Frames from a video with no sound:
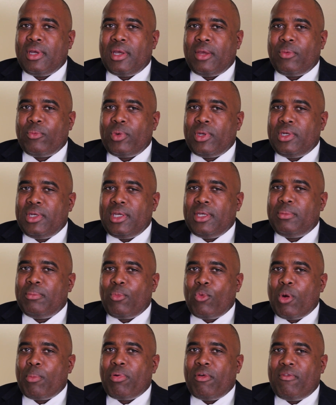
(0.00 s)
And we need
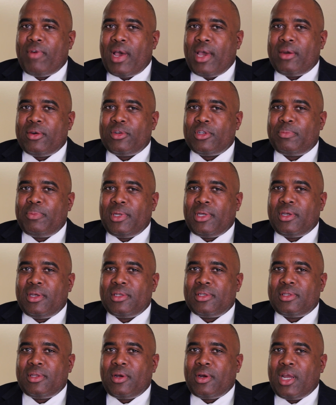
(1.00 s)
more providers
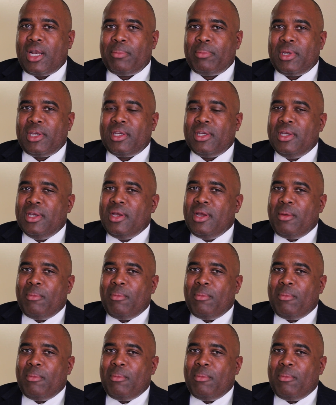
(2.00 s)
because there're going to be